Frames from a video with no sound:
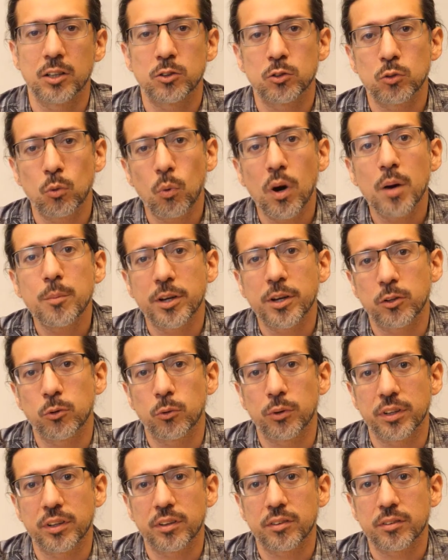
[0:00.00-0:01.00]
So why am I
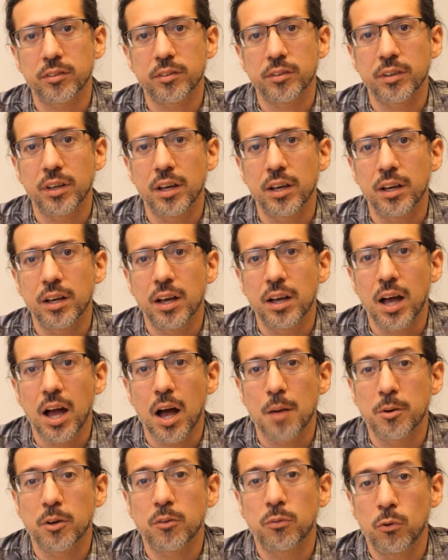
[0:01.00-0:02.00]
doing this?
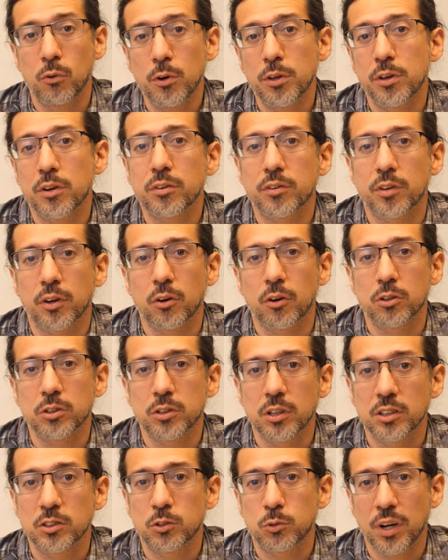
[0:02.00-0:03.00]
About four years ago,
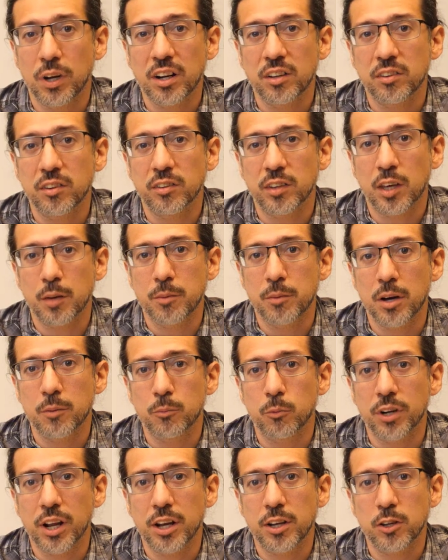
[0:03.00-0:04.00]
Stratasys came
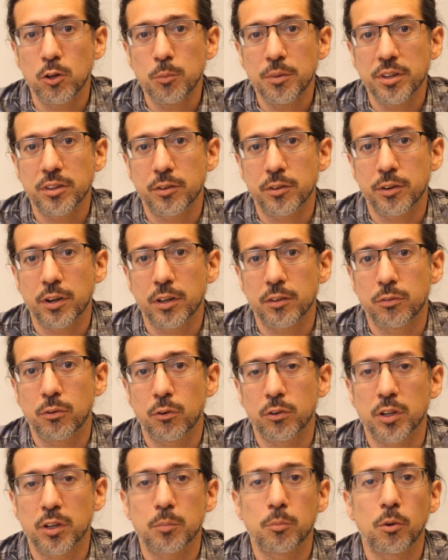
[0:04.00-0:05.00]
up with a new material
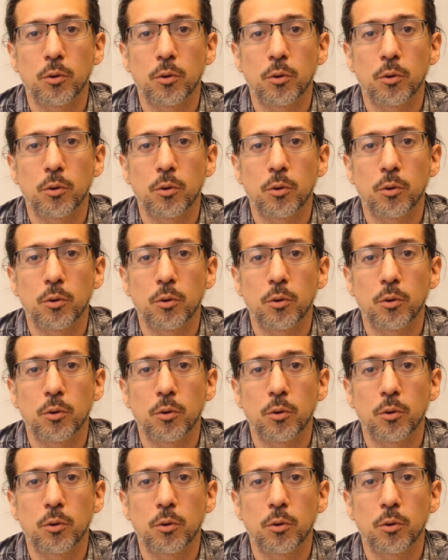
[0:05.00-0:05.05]
for their